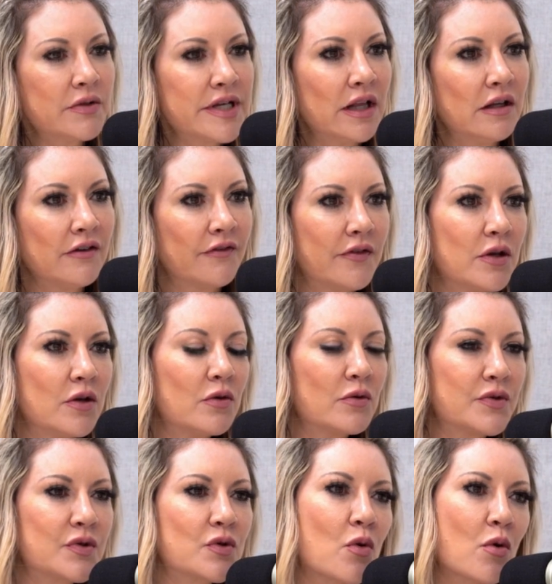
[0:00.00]
you tell a
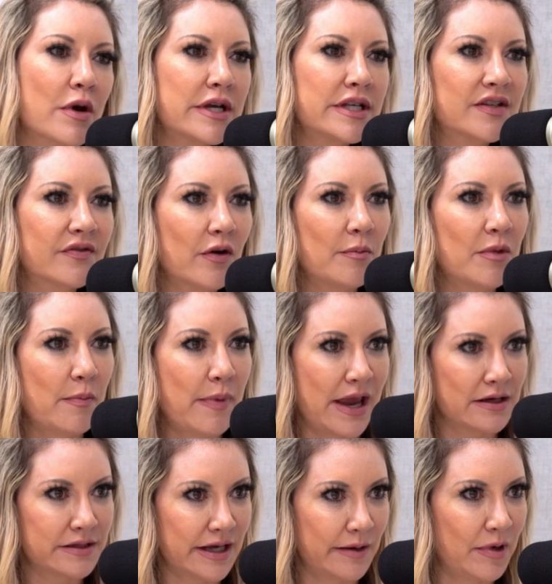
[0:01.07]
few stories from the
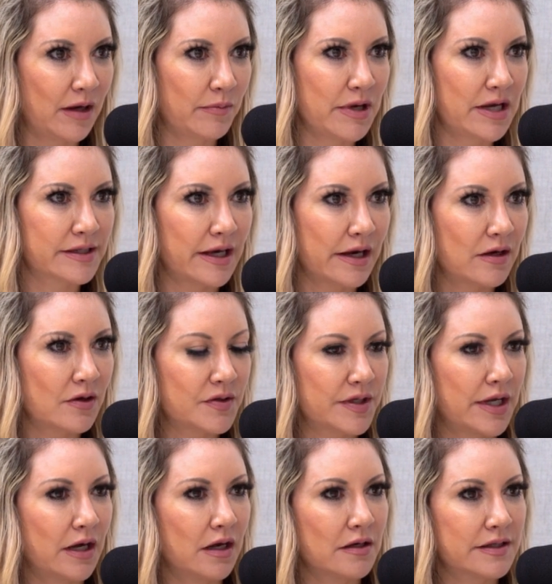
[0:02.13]
pandemic? Because I
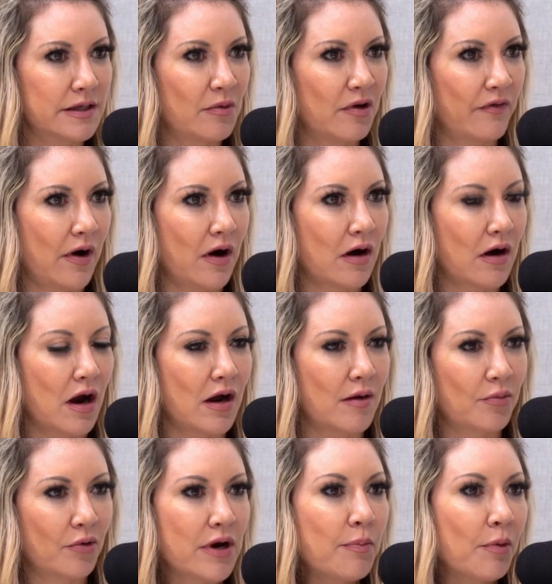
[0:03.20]
understand in some of our
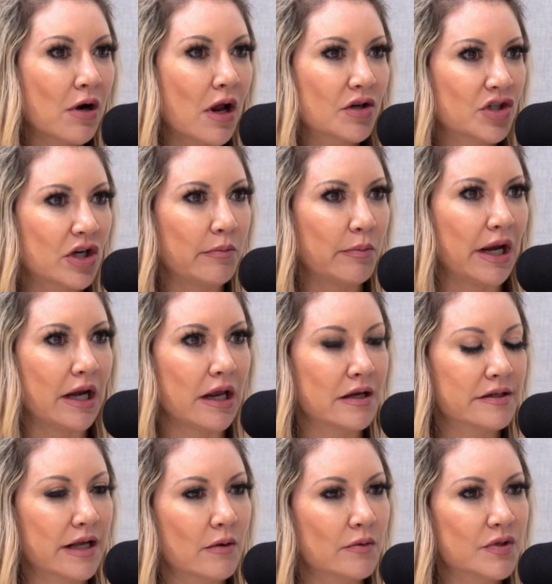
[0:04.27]
uh, pre-production
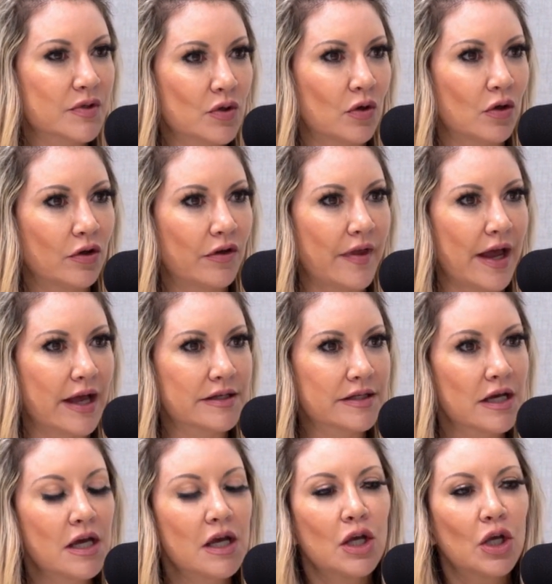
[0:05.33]
meetings, I was told that
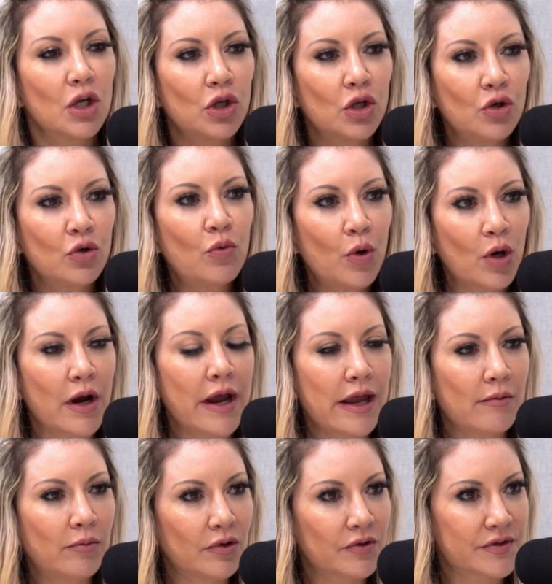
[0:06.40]
you were
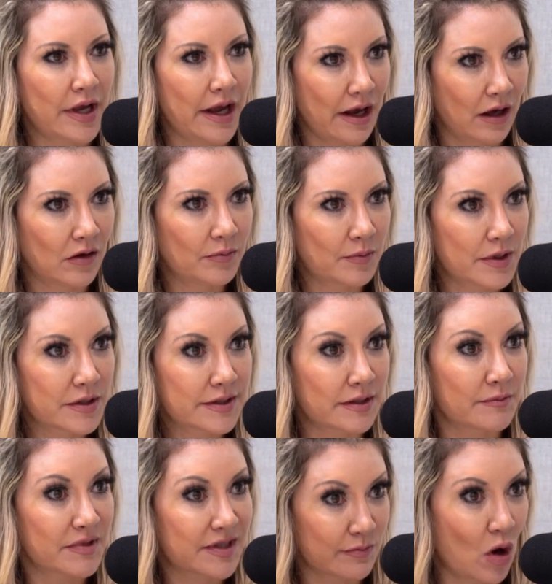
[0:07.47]
able to help
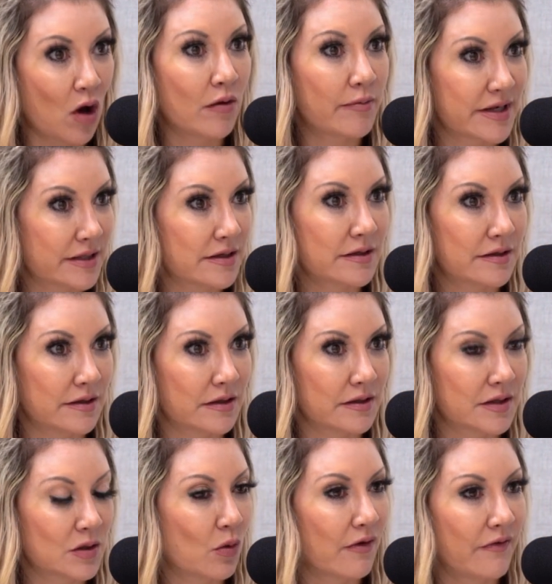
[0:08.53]
some small
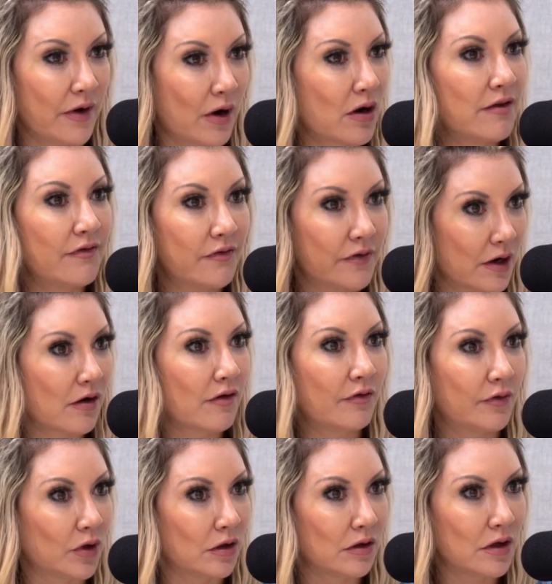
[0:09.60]
businesses who are very
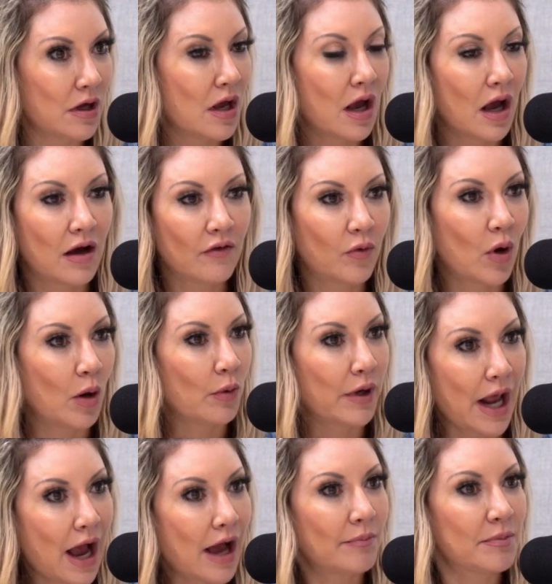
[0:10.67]
fearful of what would
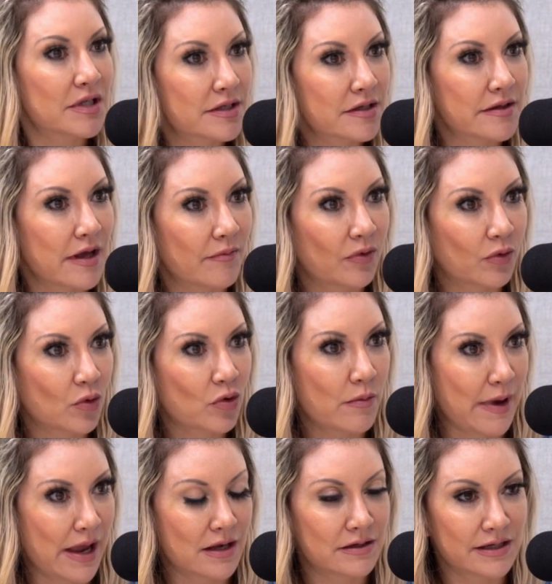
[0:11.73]
happen to them through the
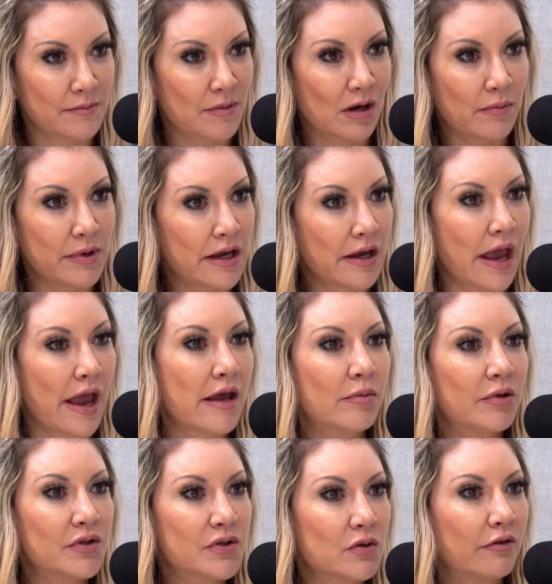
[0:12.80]
pandemic, being
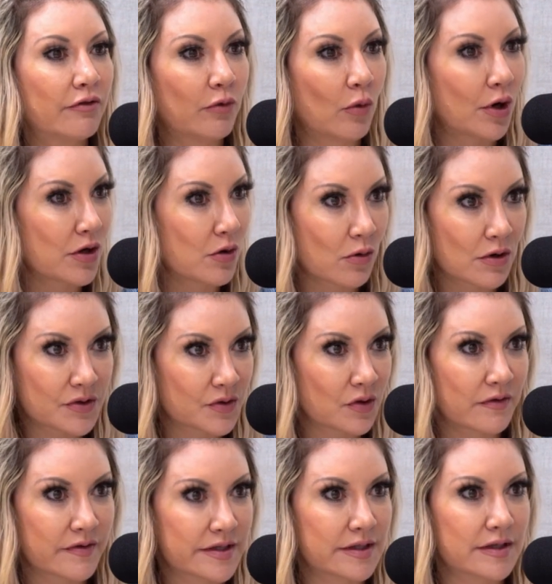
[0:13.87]
able to afford your
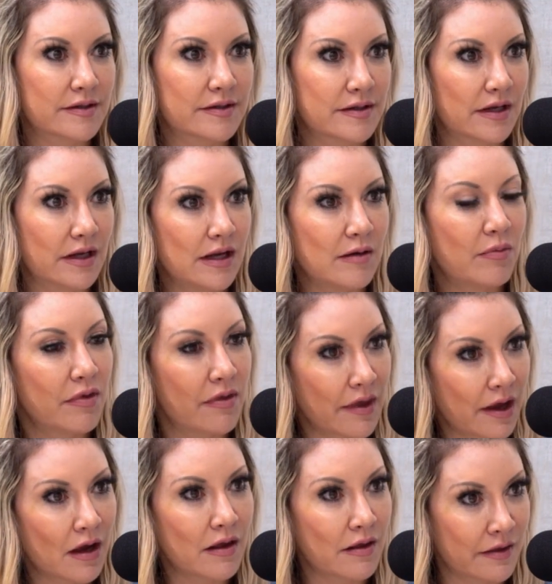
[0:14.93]
services to keep
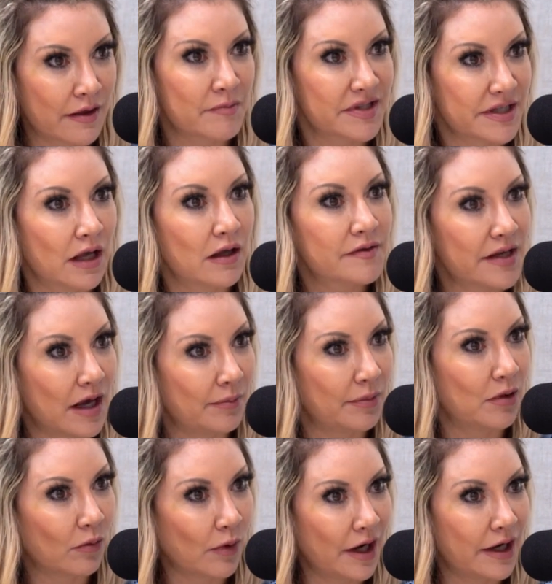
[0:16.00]
the, themselves up
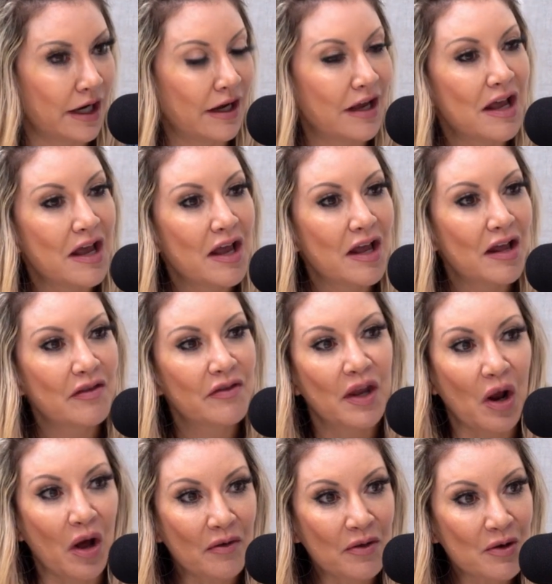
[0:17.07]
and running, that
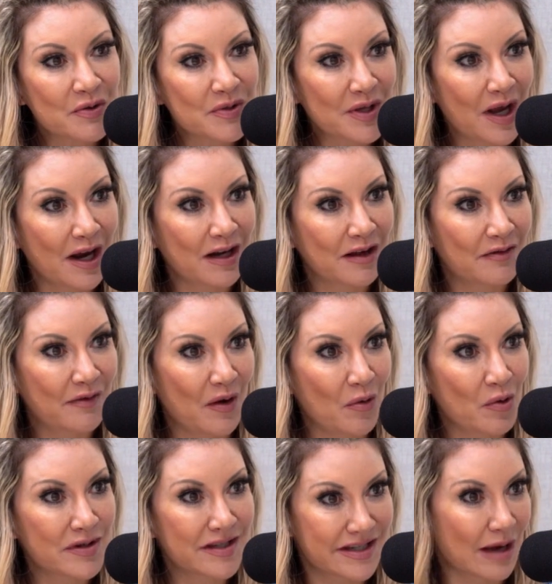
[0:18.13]
others kind of
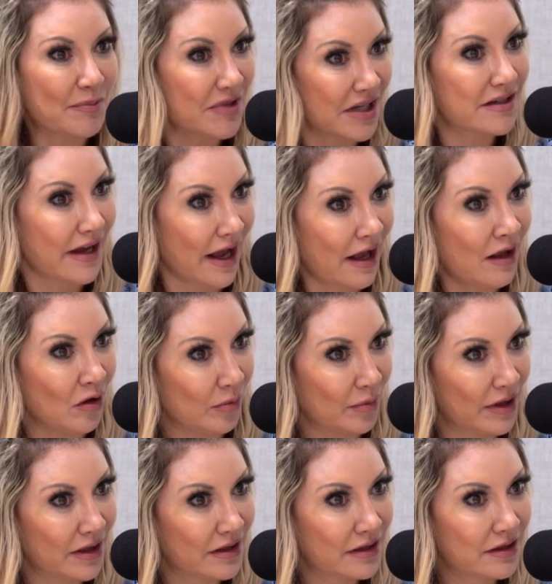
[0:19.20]
stepped in to help.